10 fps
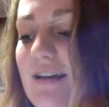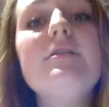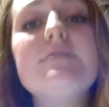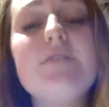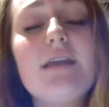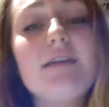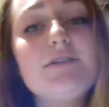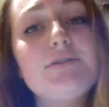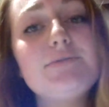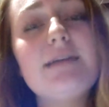So then on
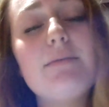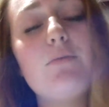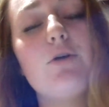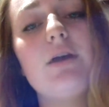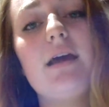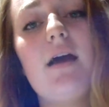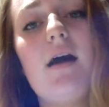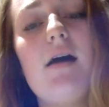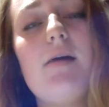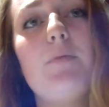Tuesday morning,
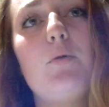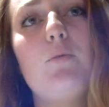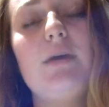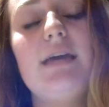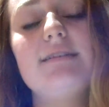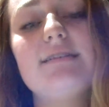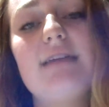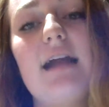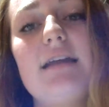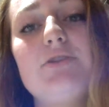we
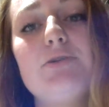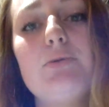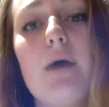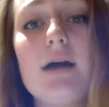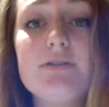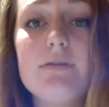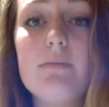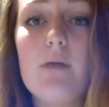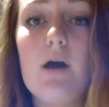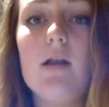decided to walk to the
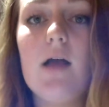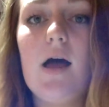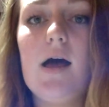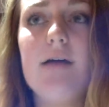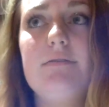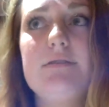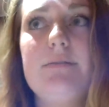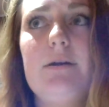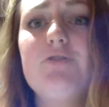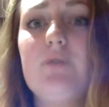mall. It was
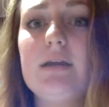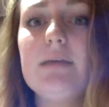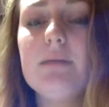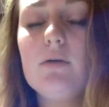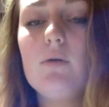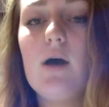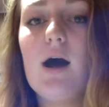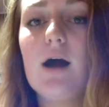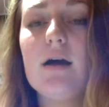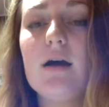about a 20-minute walk,